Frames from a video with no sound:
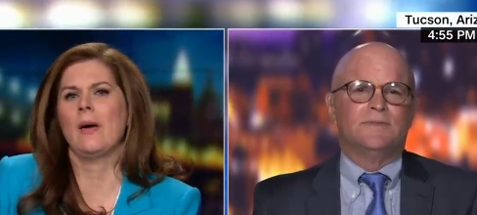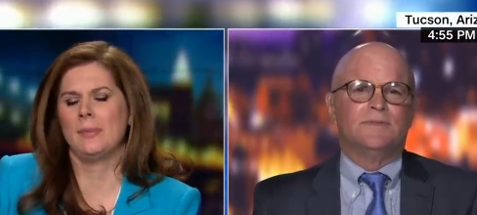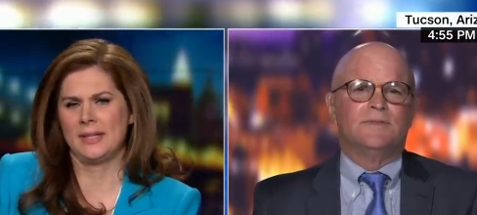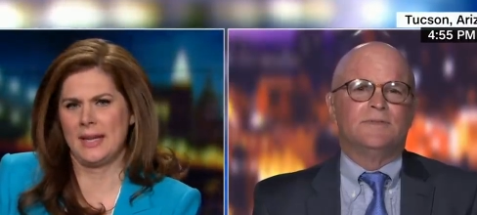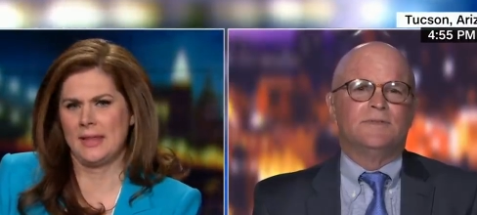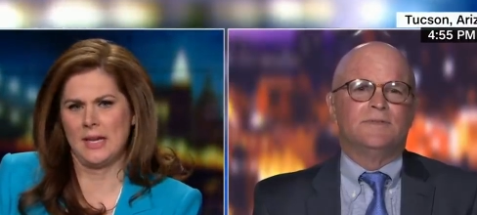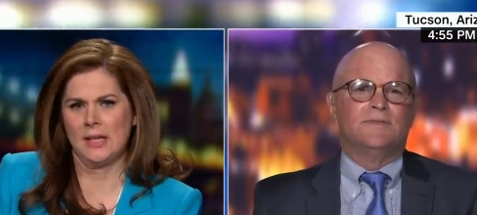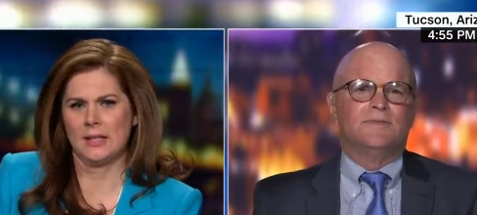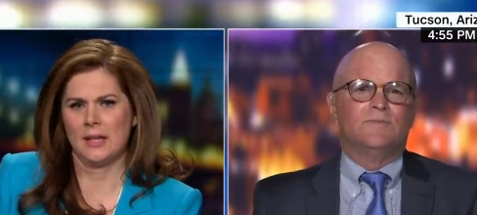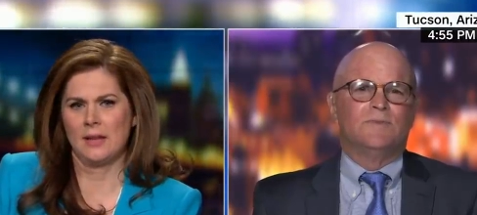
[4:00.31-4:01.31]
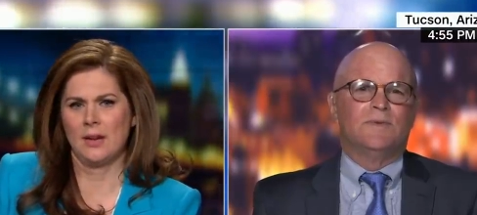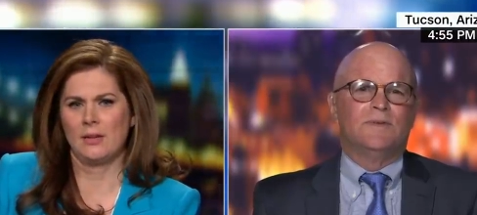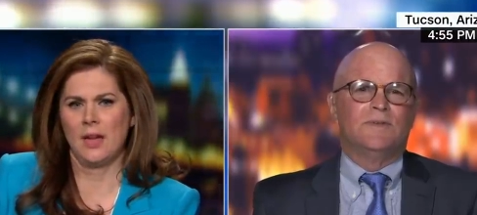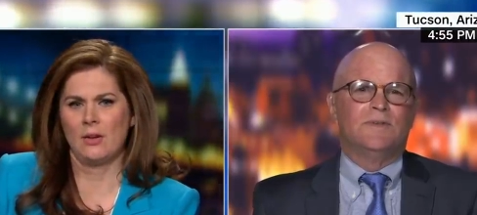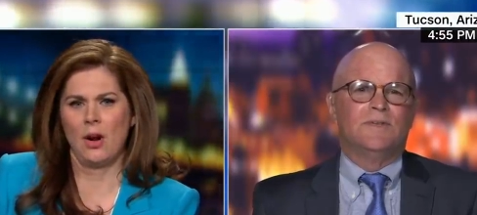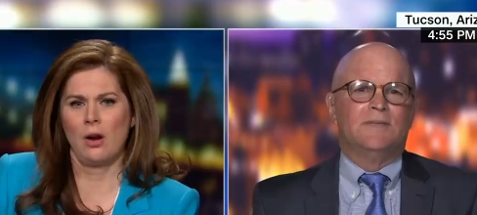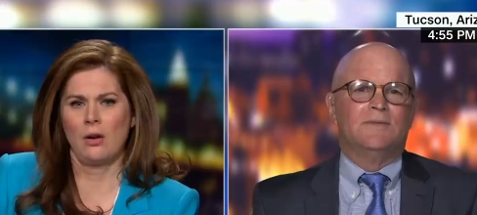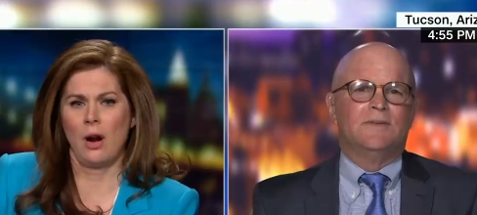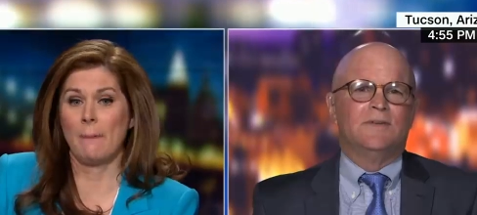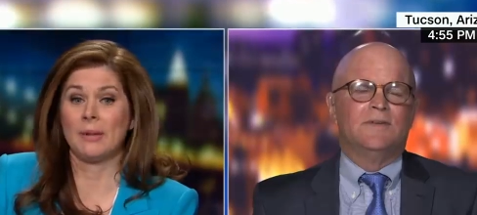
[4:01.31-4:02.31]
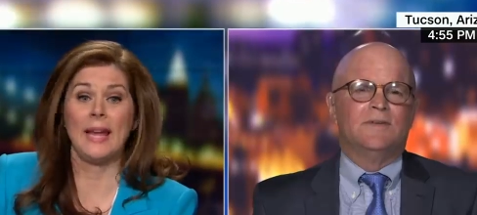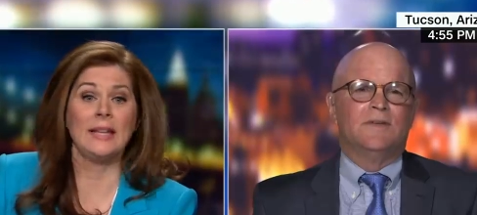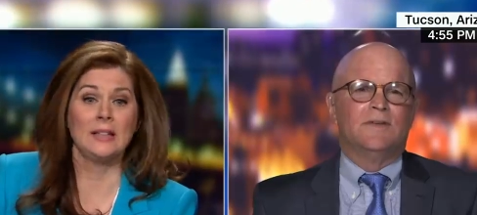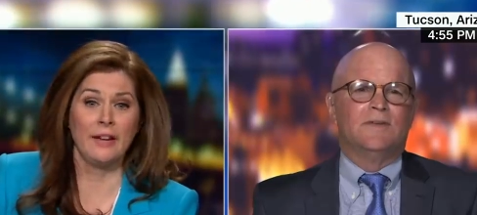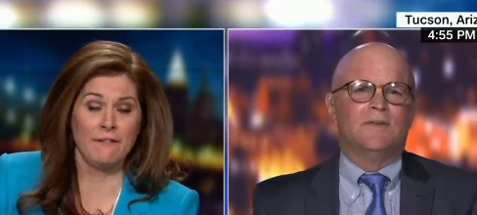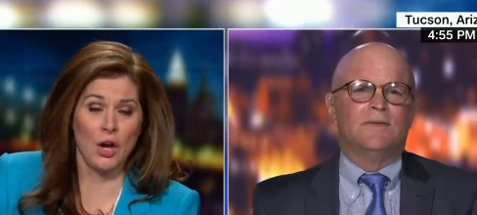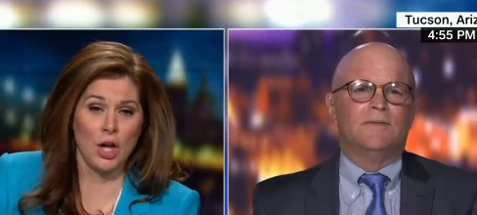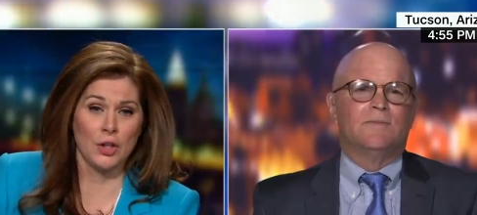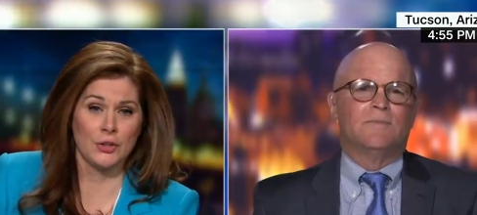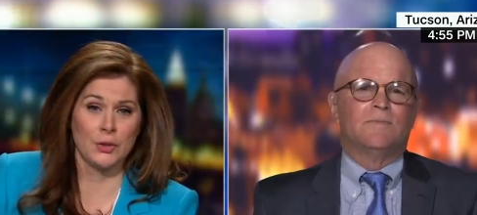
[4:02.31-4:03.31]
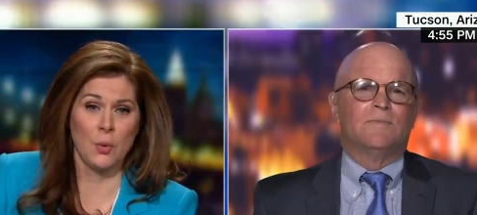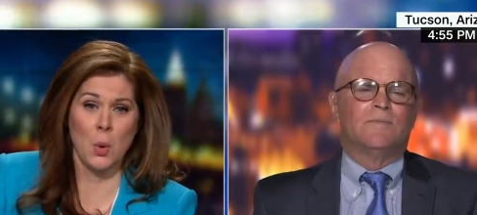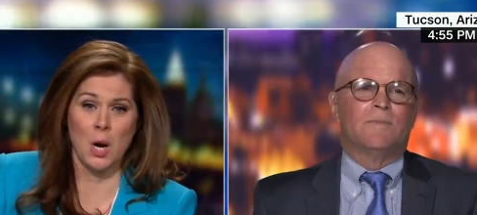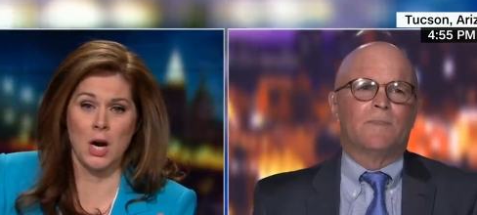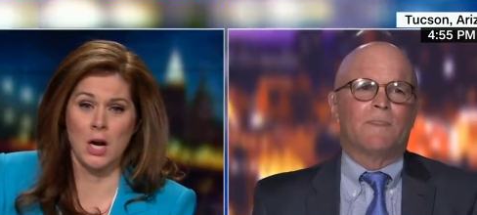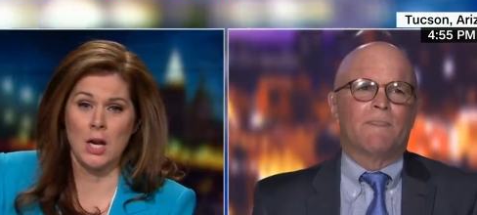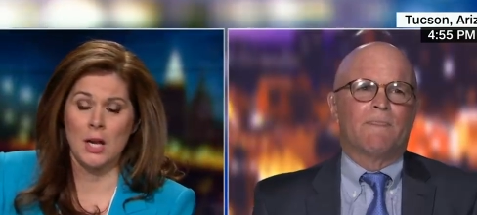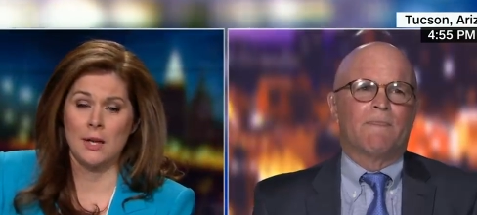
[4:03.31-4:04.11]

Speaker 1: him to say things that that that are are blatantly false or?